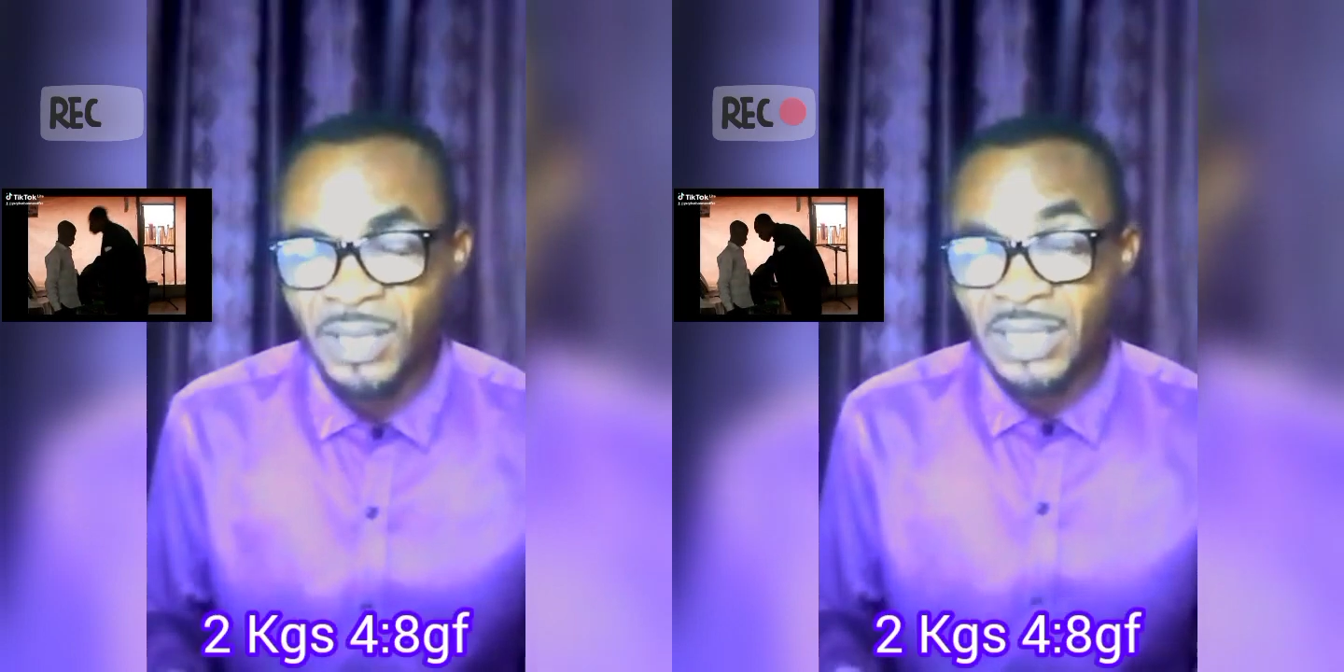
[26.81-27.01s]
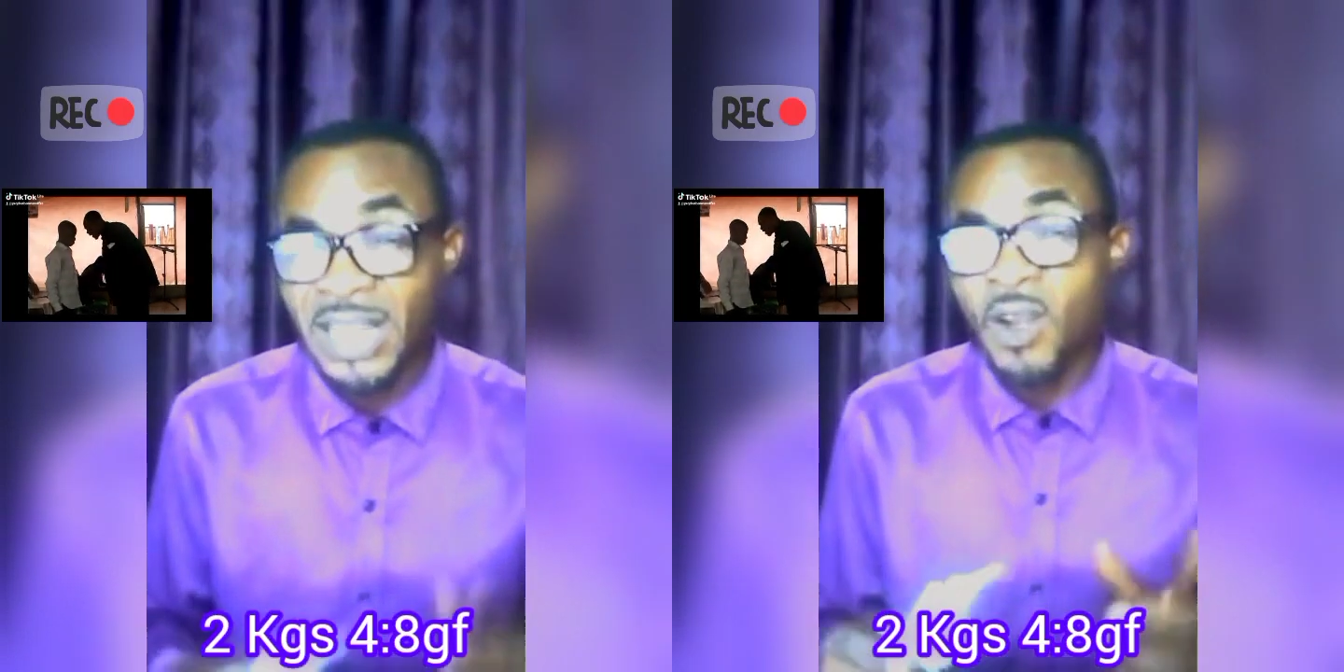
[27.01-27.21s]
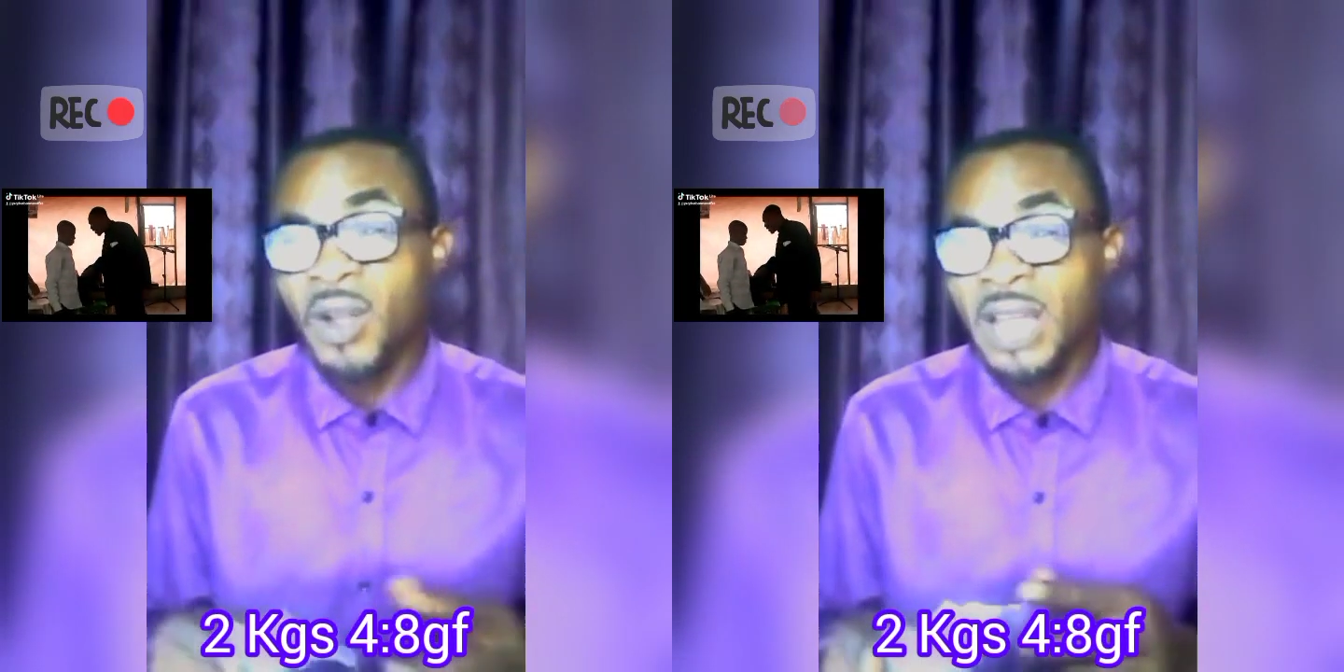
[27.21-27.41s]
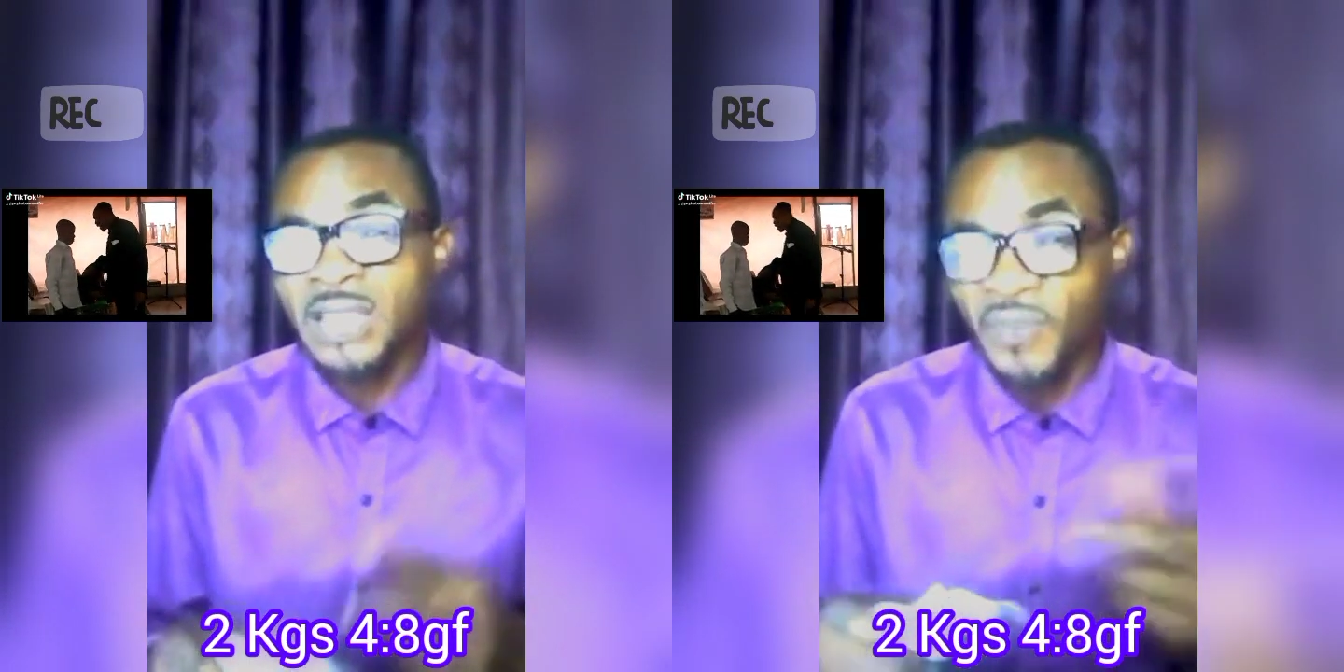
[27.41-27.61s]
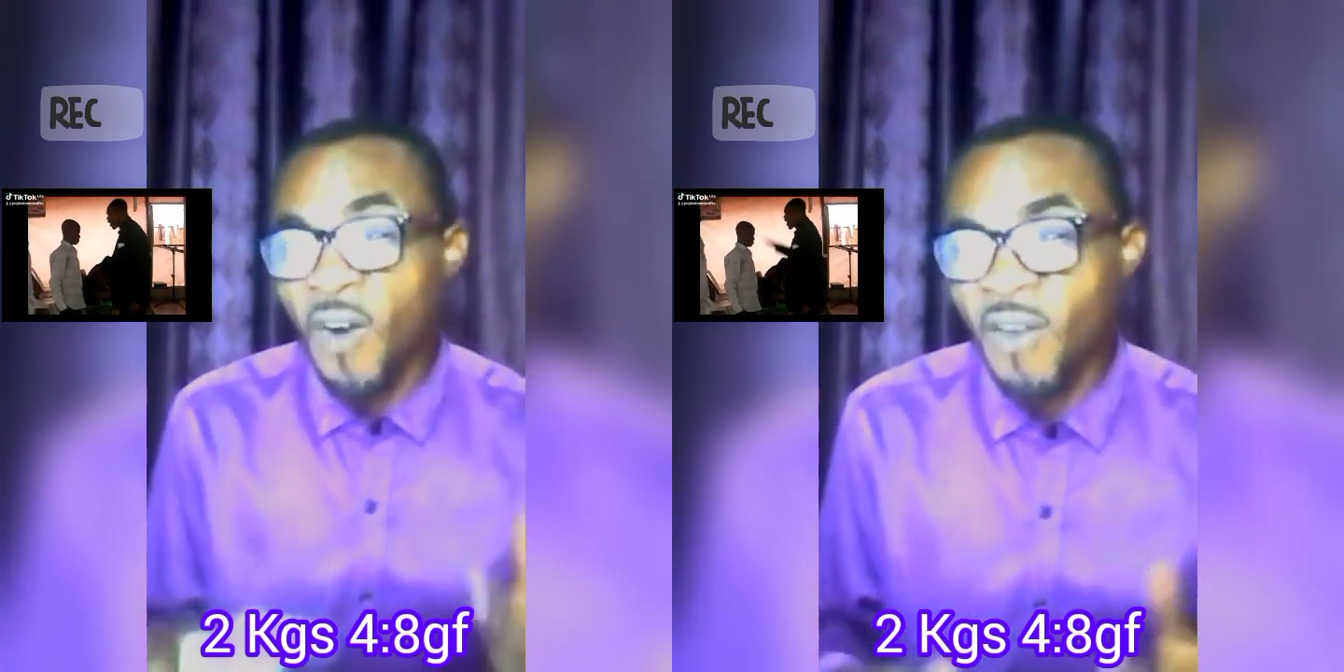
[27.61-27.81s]
2
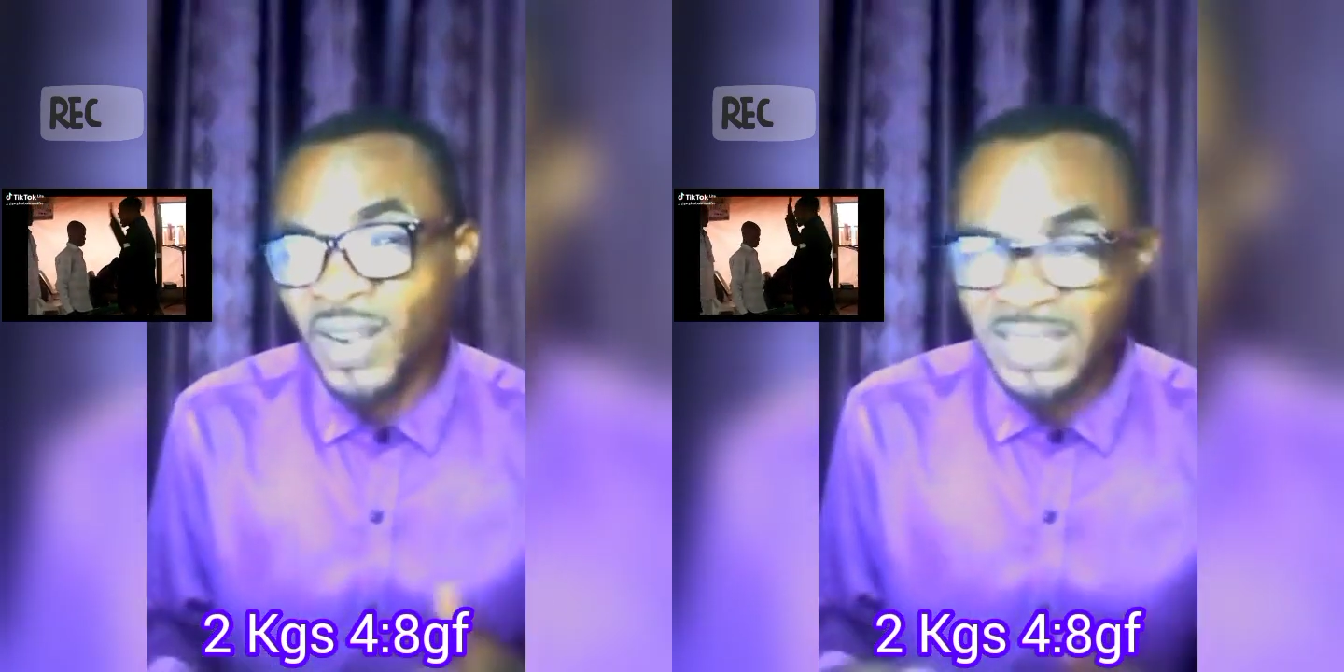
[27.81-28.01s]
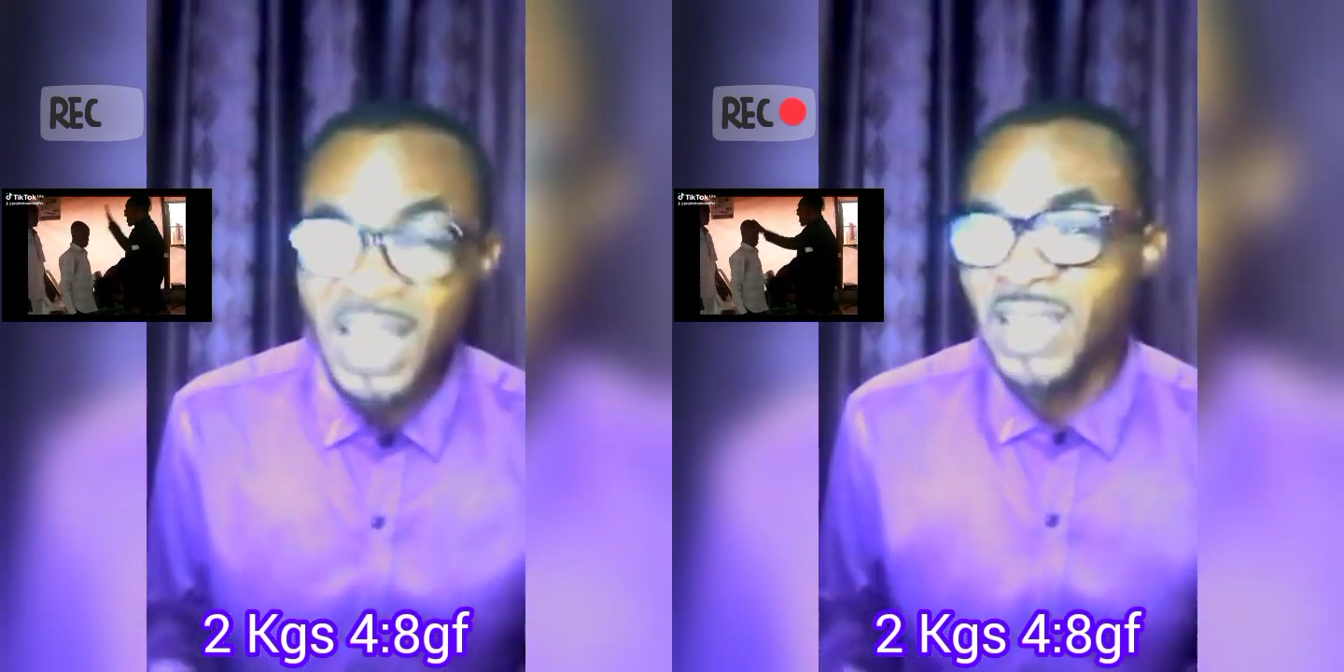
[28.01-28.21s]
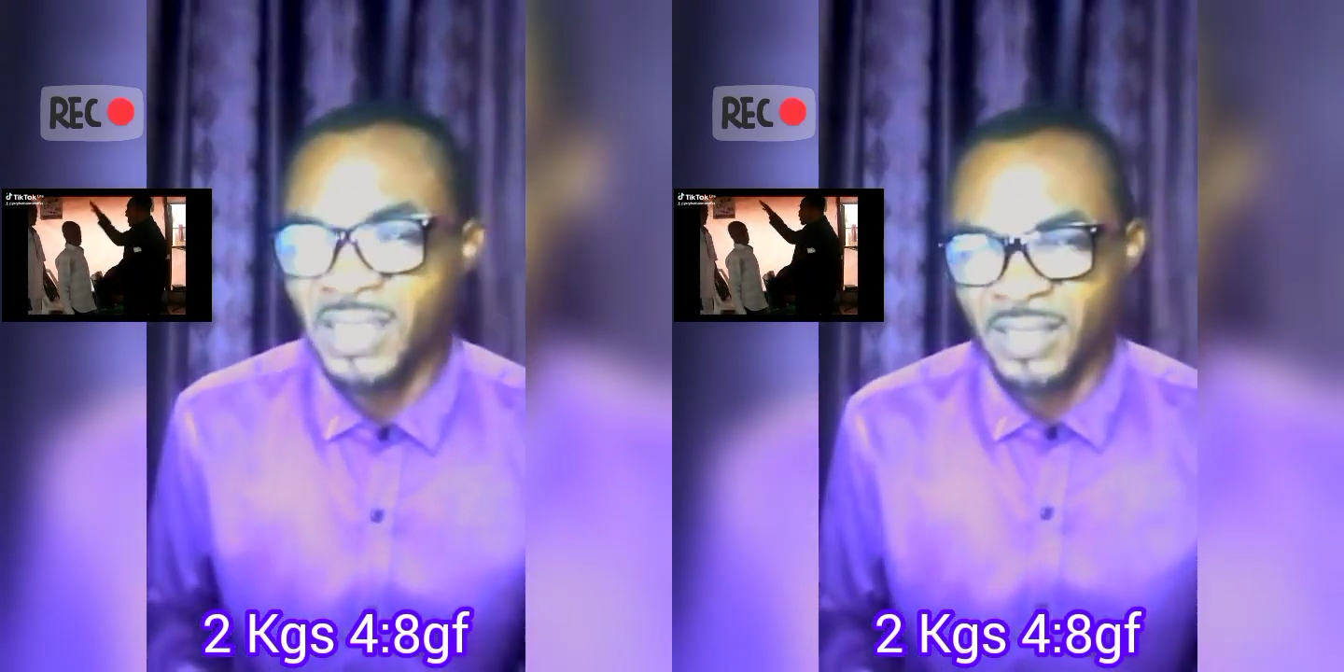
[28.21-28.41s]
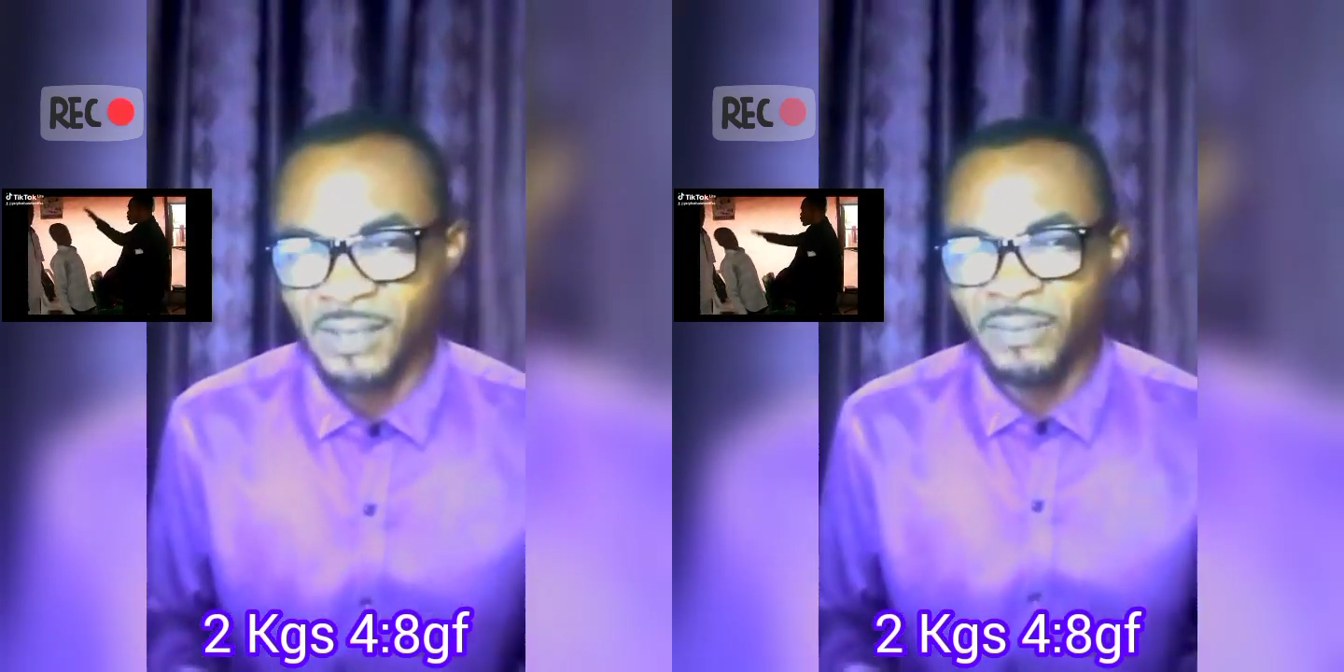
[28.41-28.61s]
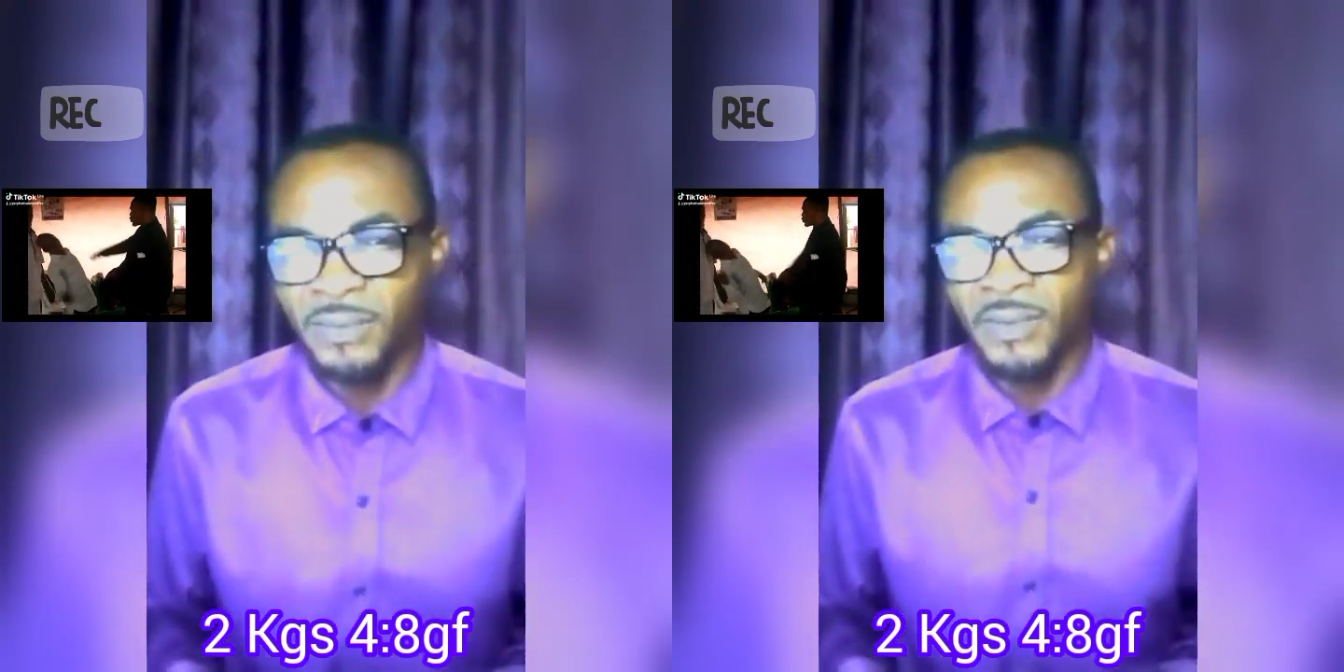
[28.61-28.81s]
Kings 4, verse 8.